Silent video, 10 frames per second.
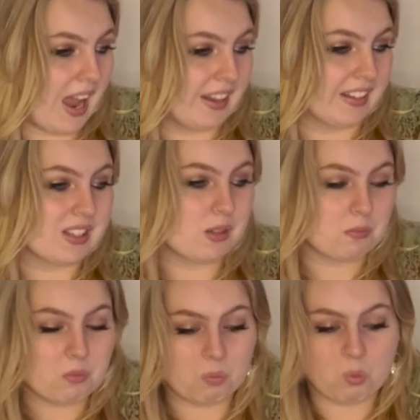this is
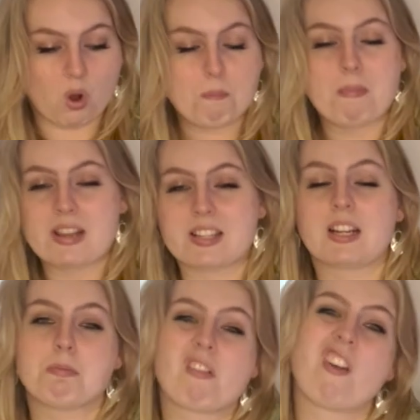what
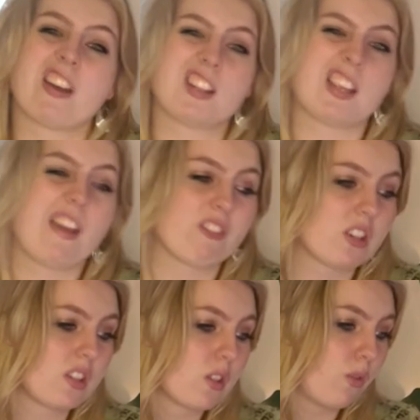basically provided the
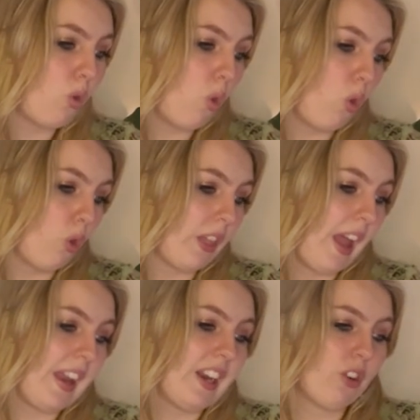evidence for
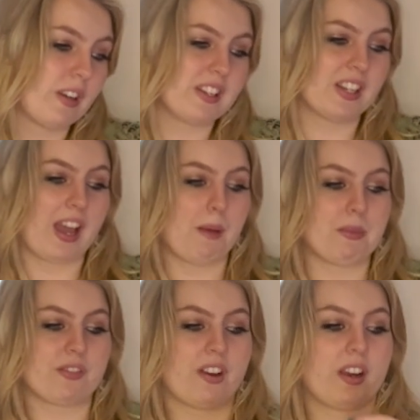that increase in
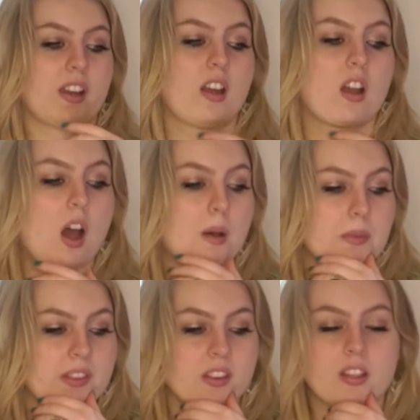atmospheric
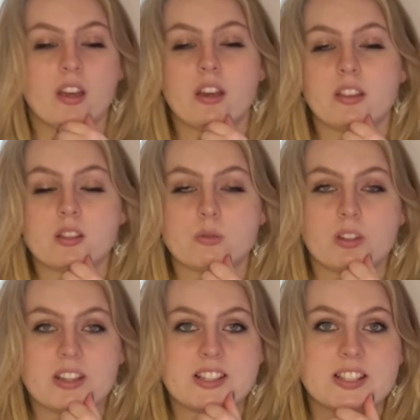carbon that the Earth has
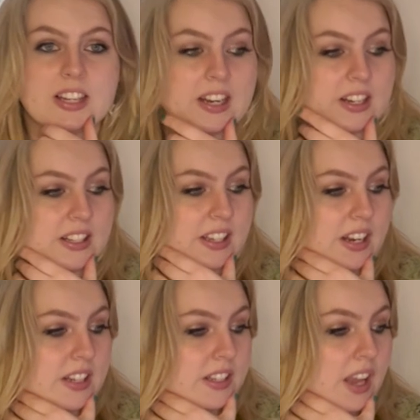really seen
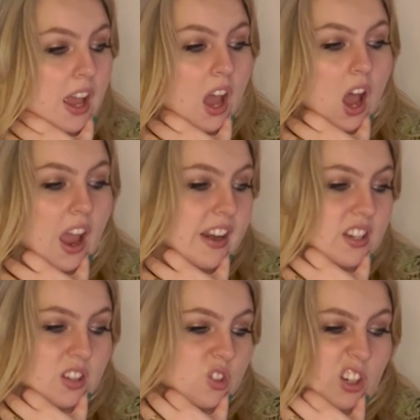since
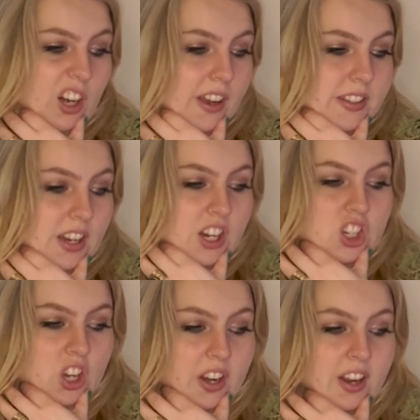
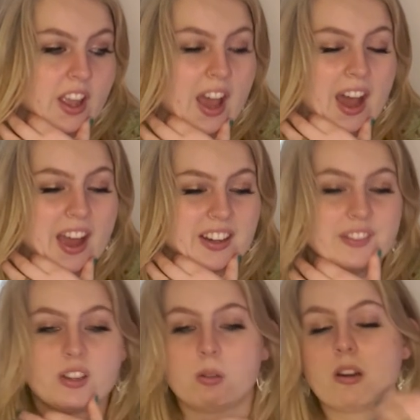industrialization. And
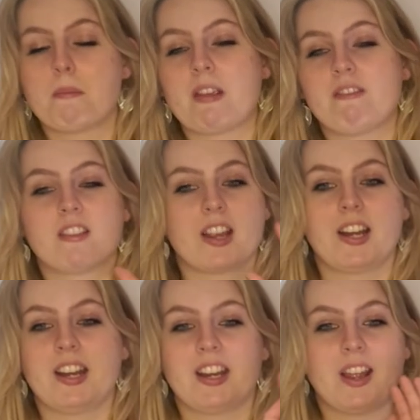if you want to be
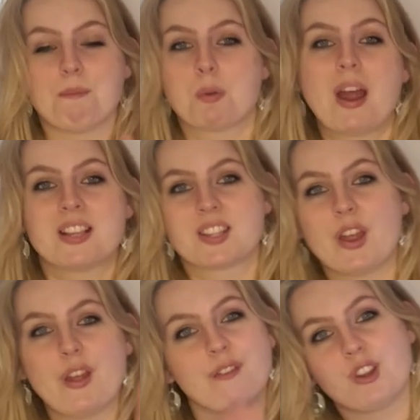really
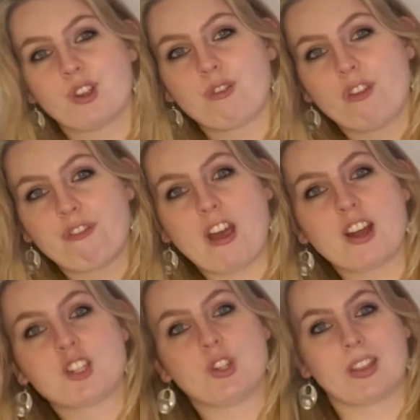impressive, you can
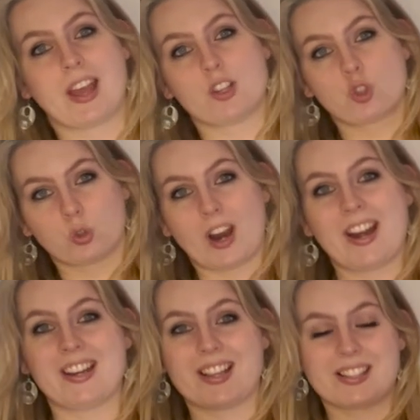refer to that
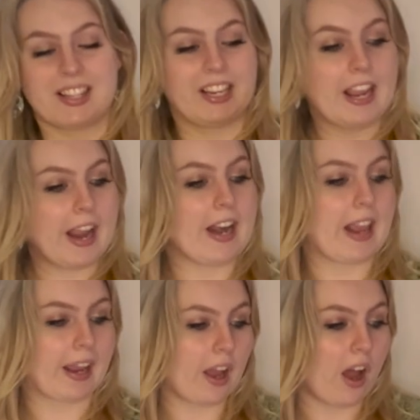trend as the
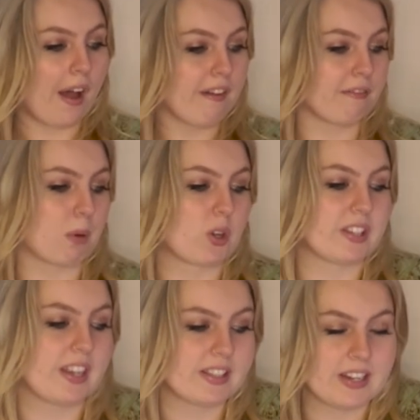Keeling curve, because
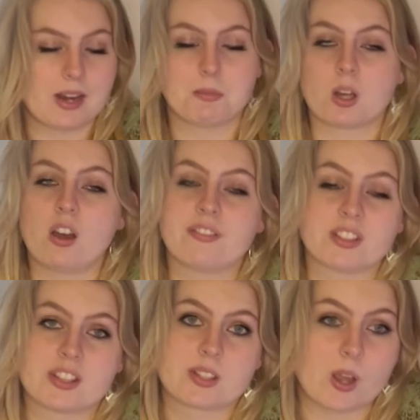it is named after
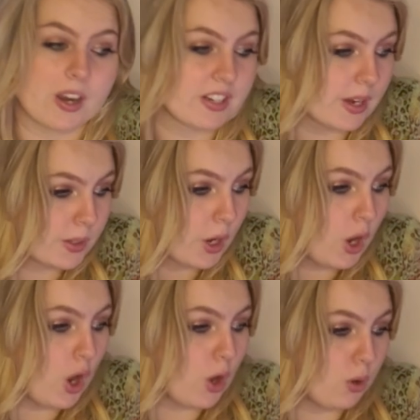the scientist
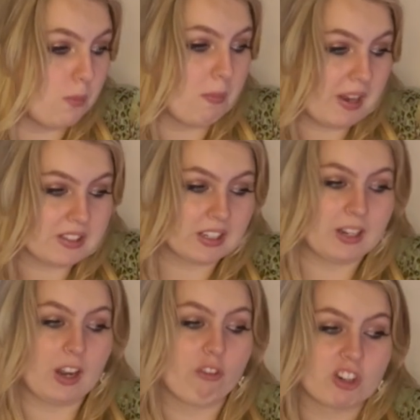who
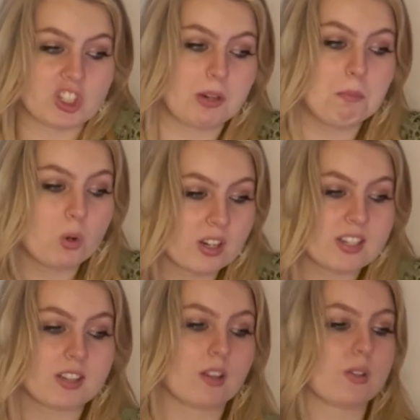basically originally
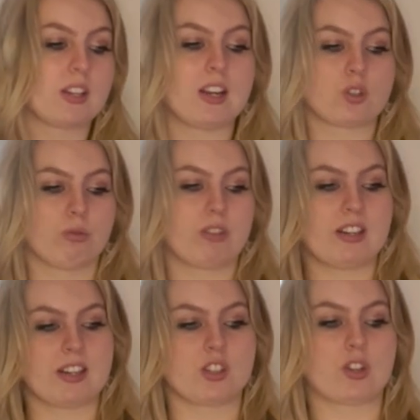monitored those initial
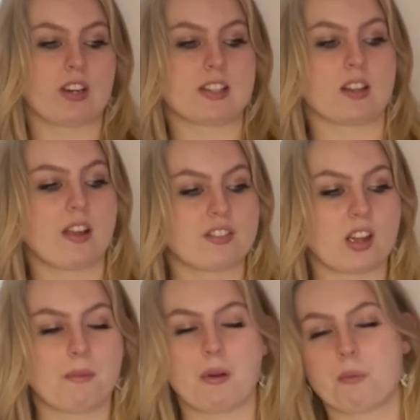readings during his
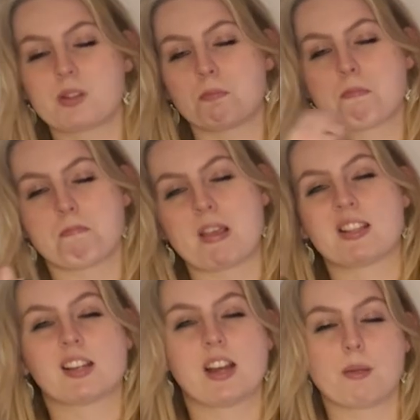lifetime and was
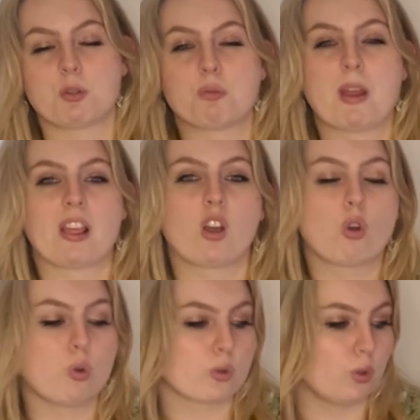basically able to make that
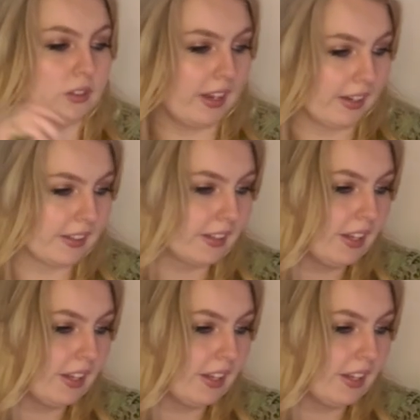causal link,